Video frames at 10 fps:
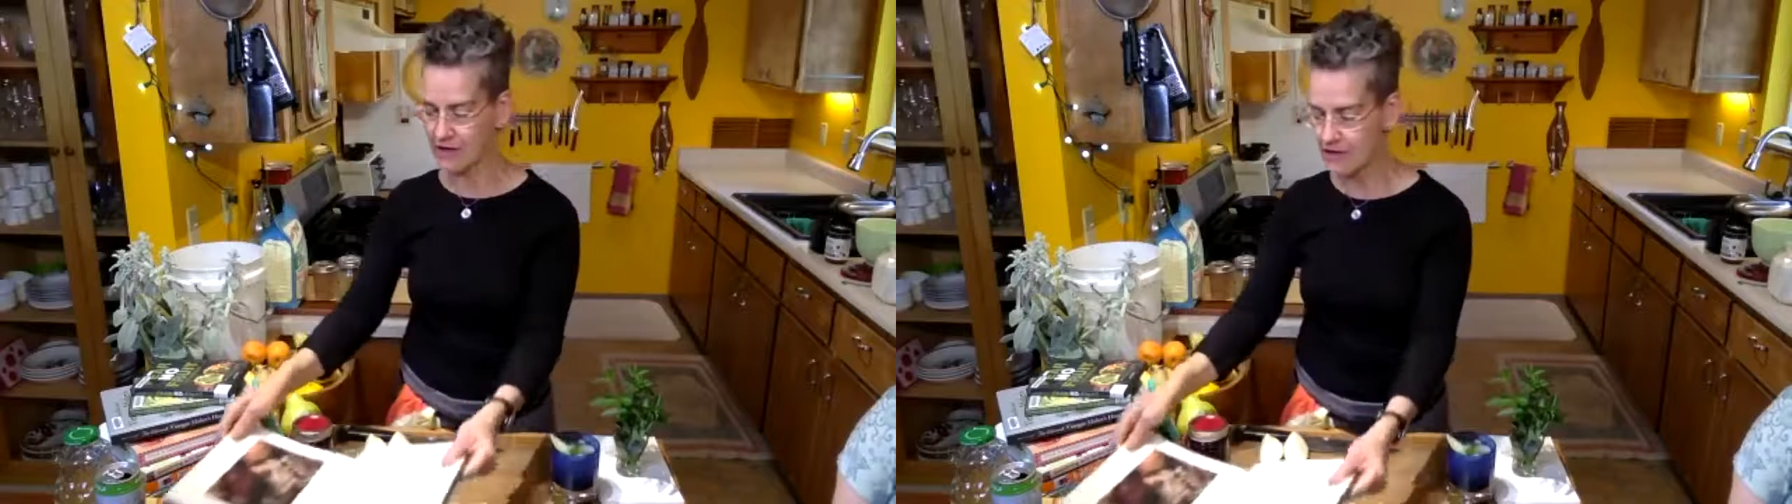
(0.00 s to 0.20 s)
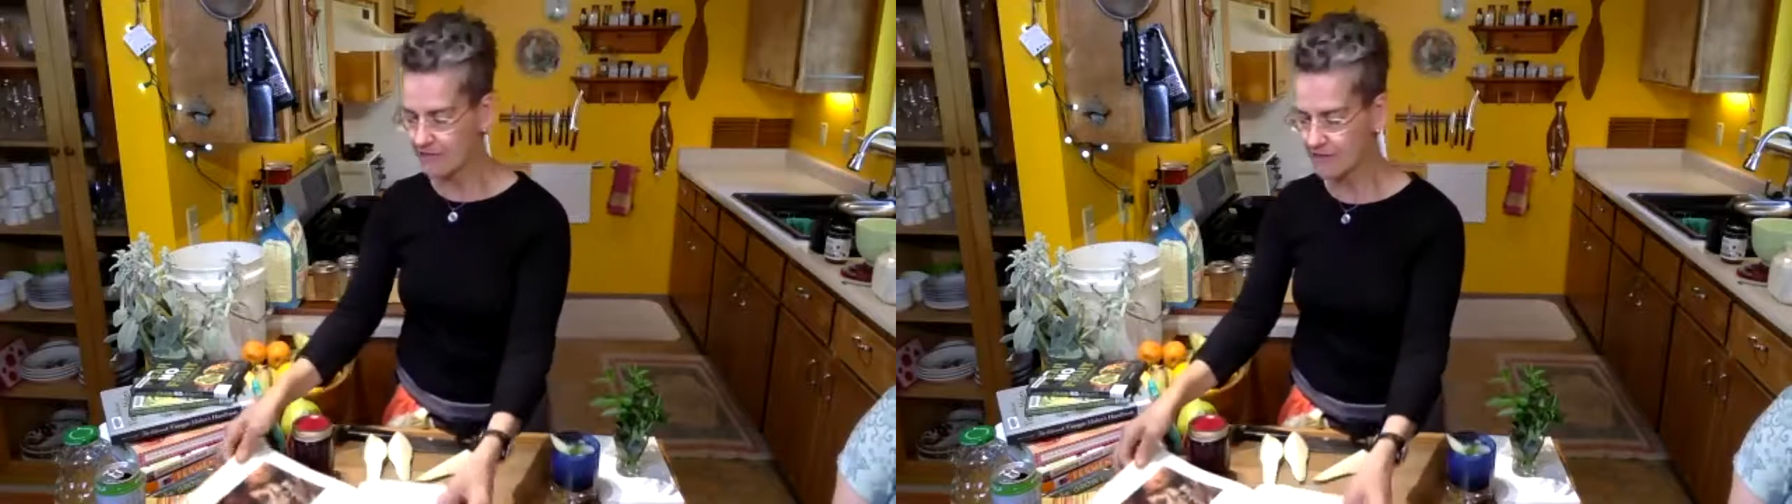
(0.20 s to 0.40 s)

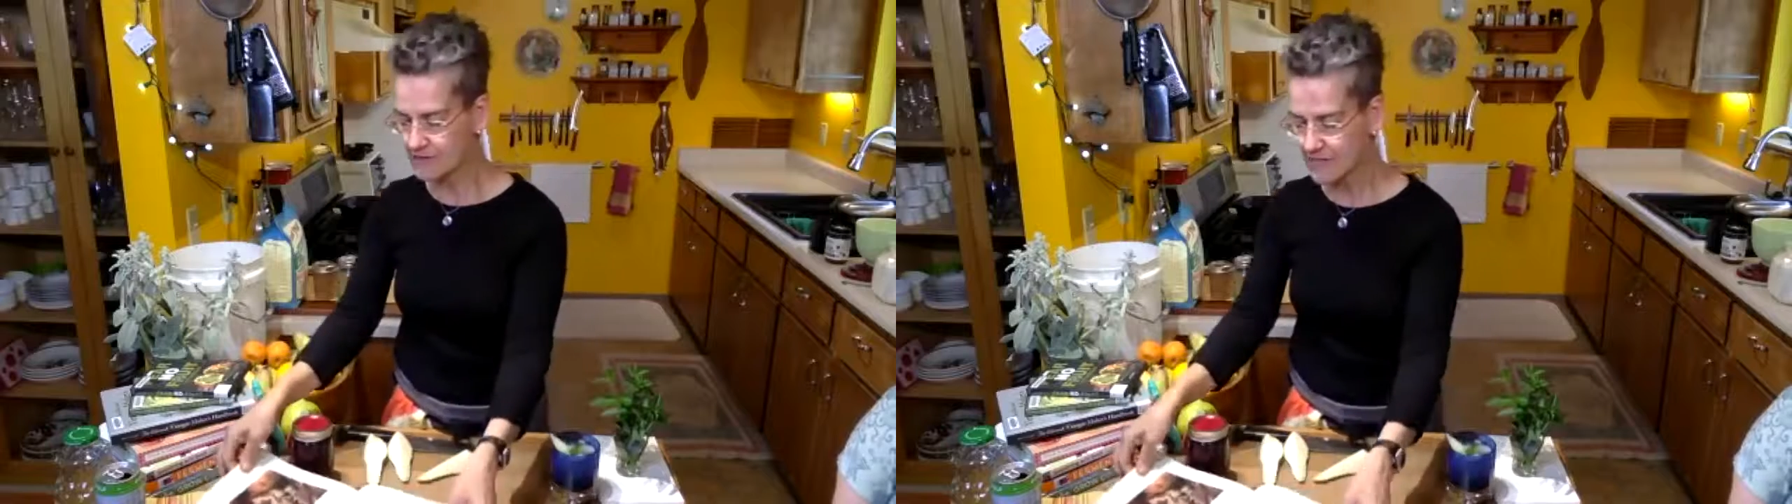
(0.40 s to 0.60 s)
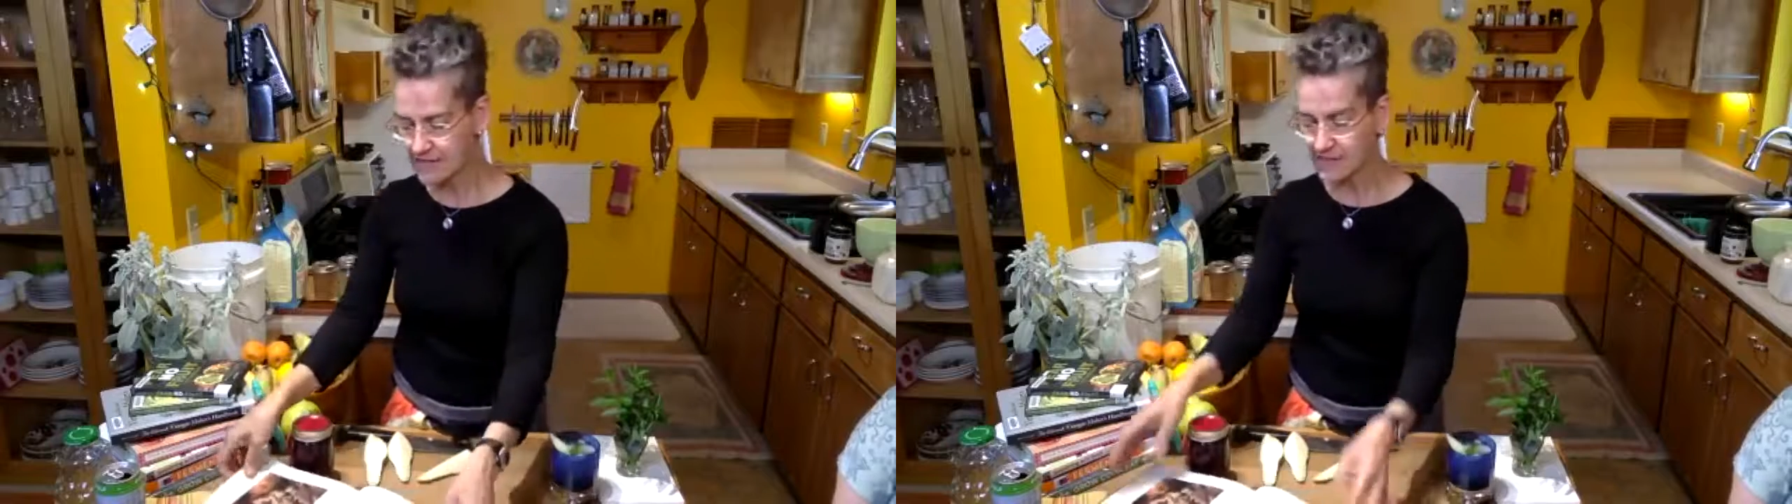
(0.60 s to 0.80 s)

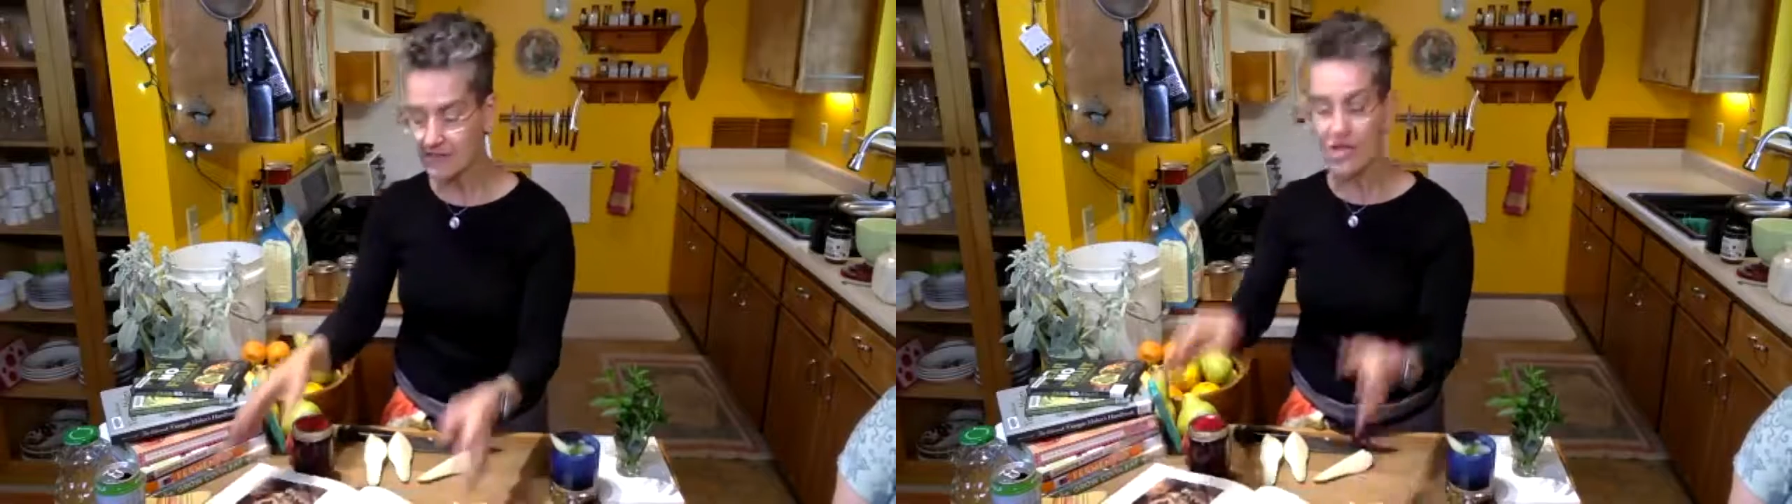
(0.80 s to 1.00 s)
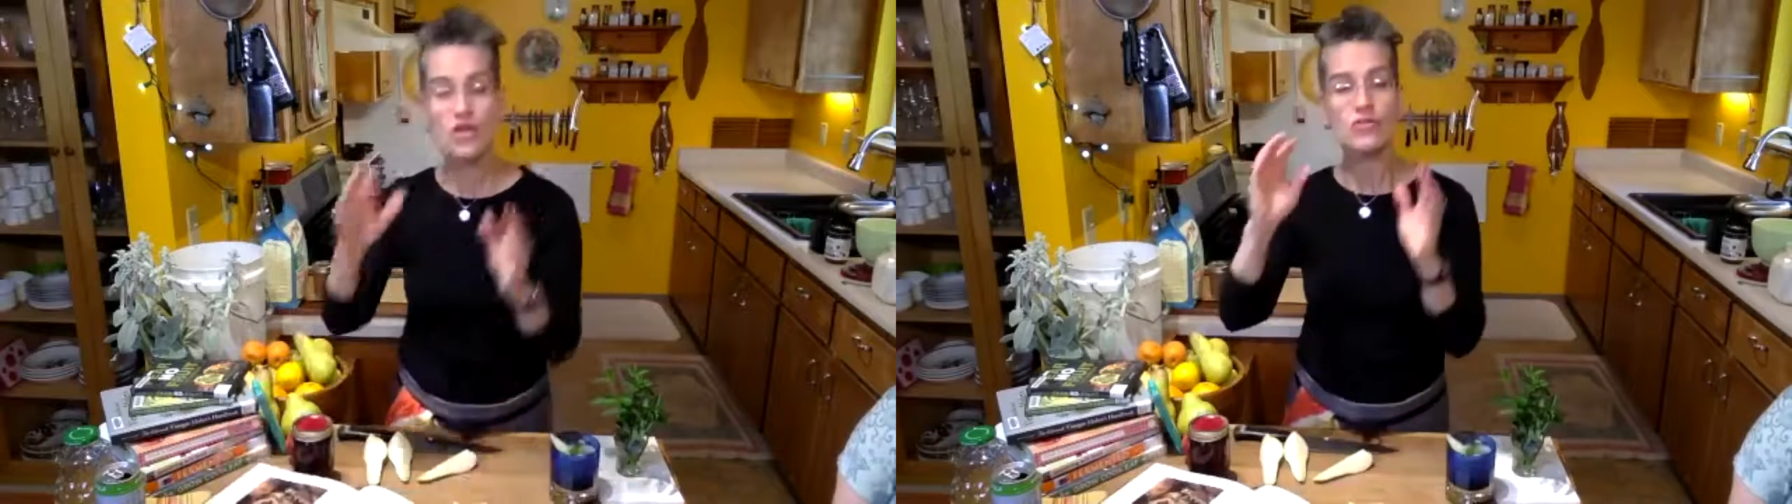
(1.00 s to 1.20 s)
Fantastic,
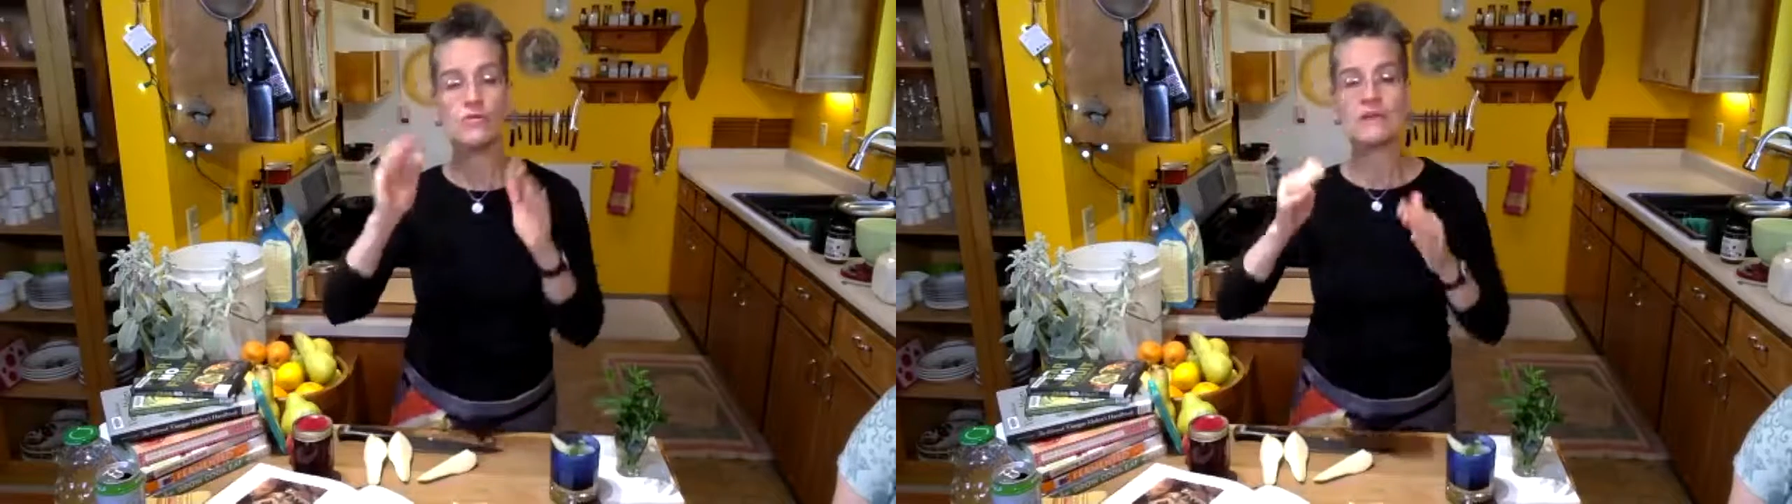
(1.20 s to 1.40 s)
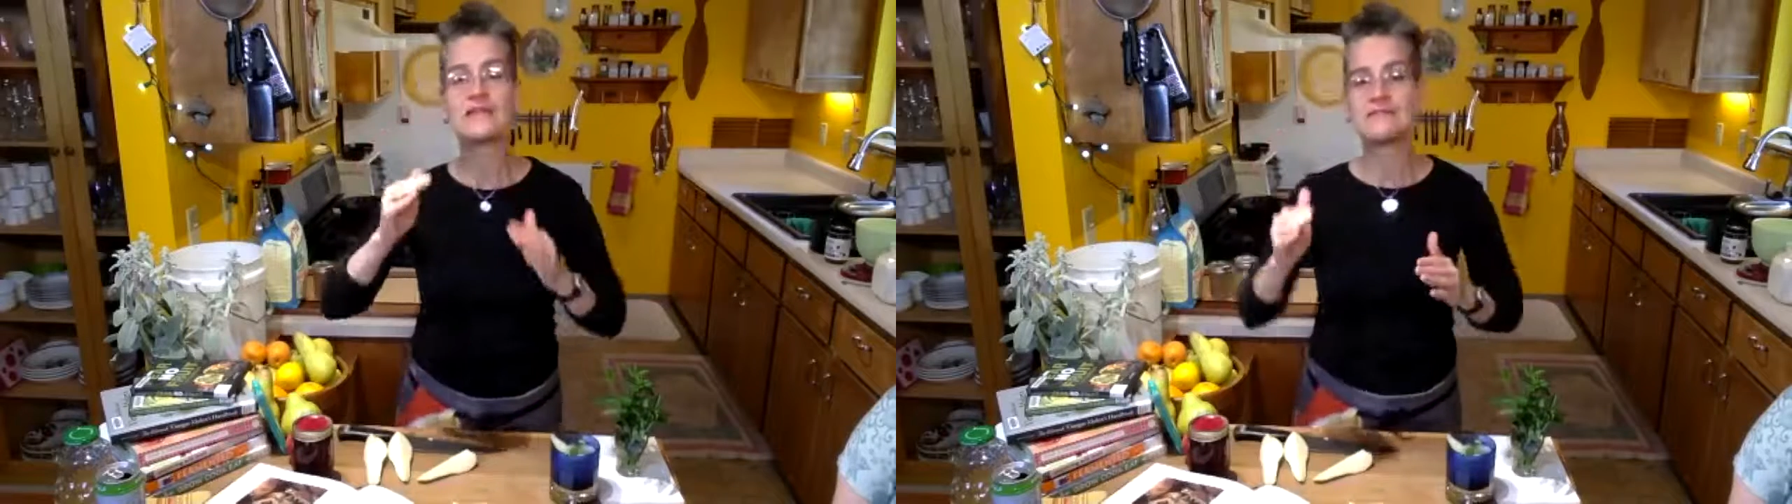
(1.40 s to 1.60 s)

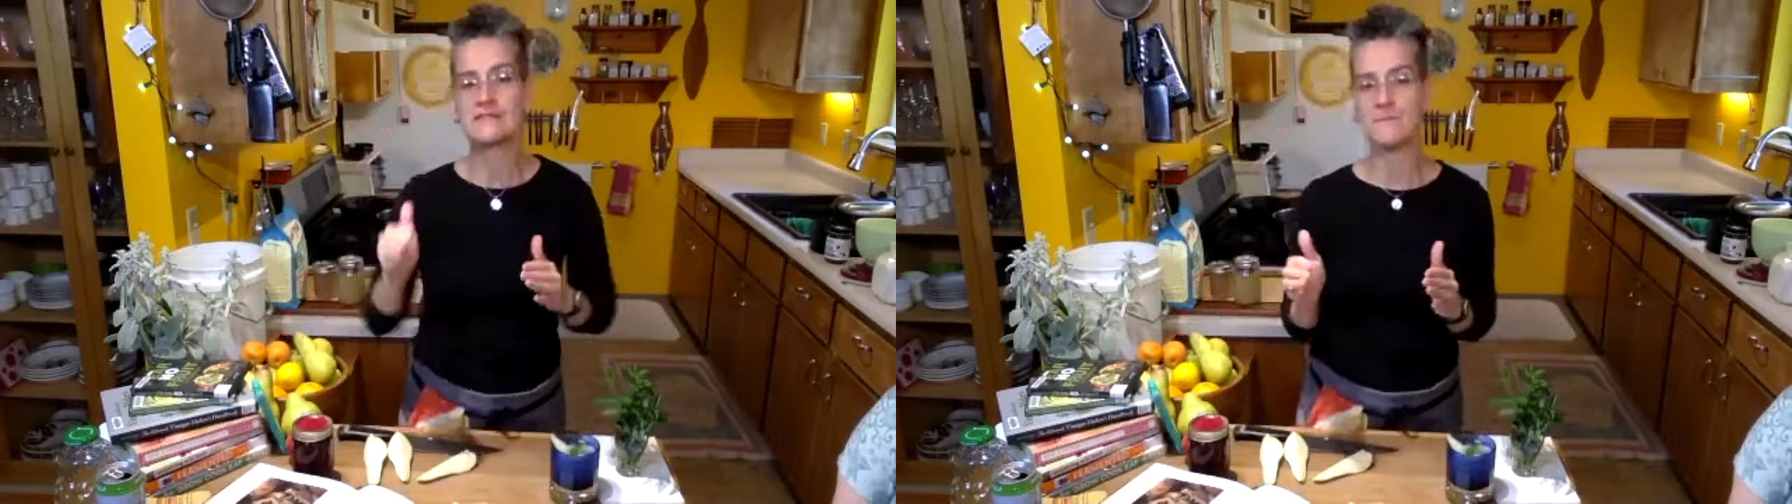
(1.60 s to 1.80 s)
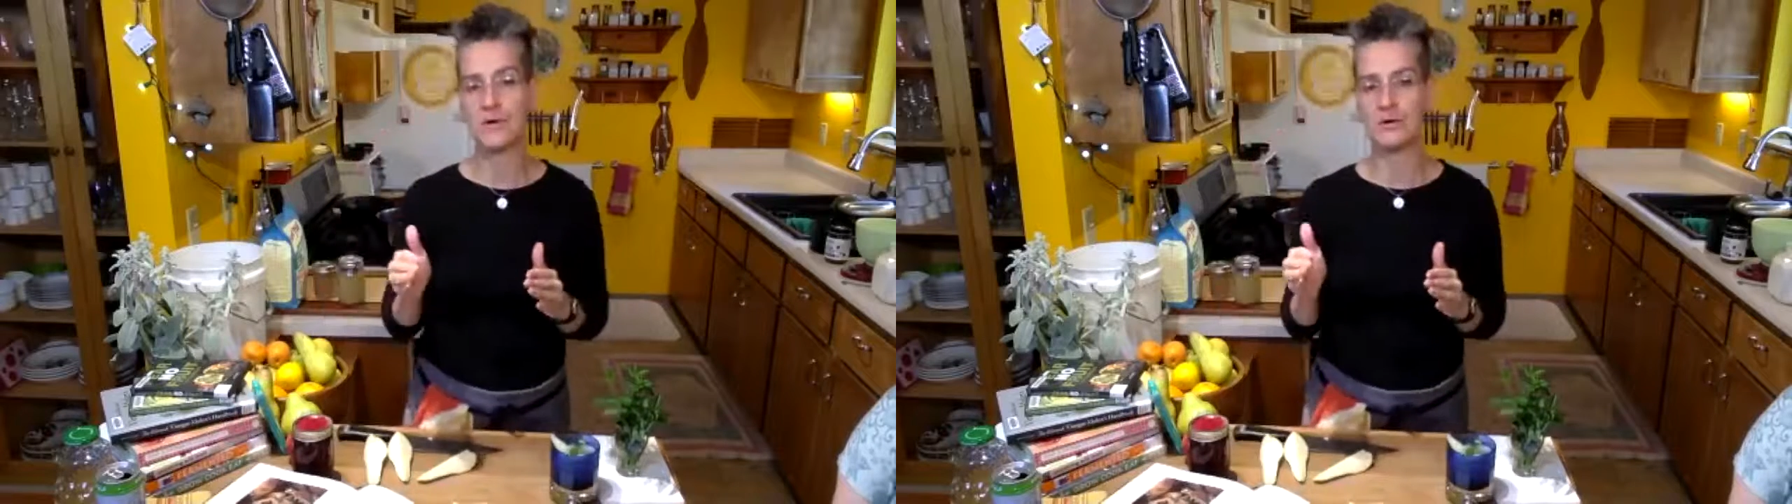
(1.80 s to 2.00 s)
really
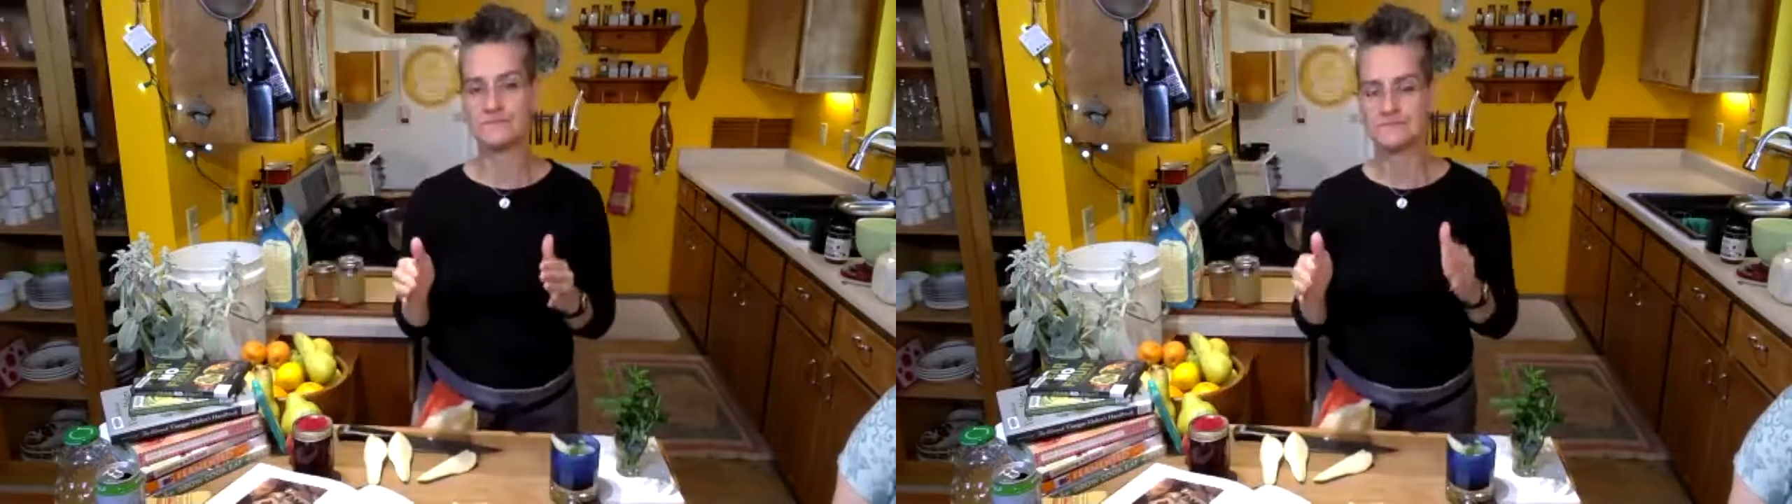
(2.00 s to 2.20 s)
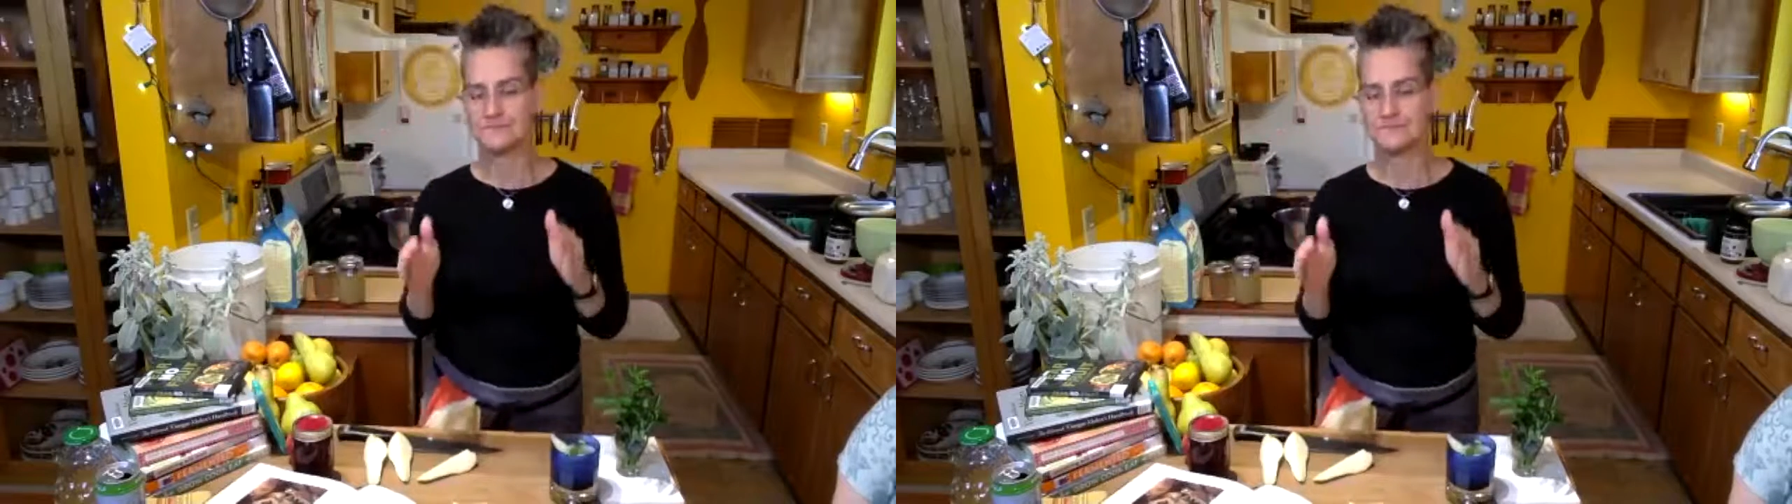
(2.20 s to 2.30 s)
simple.